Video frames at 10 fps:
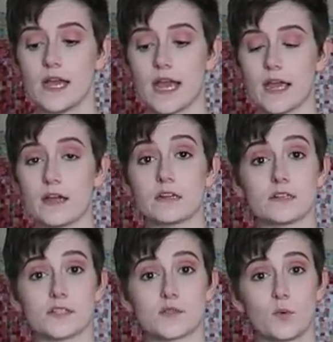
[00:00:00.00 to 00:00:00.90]

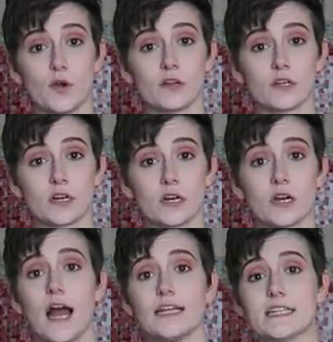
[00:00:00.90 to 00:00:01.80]
And
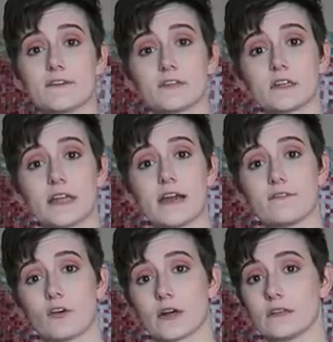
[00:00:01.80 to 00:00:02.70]
spoiler, I definitely
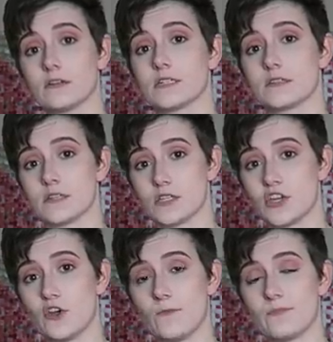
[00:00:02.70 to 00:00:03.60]
have already looked at this
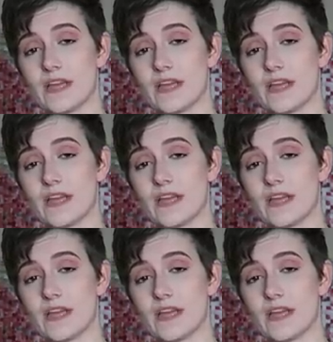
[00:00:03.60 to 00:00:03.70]
suit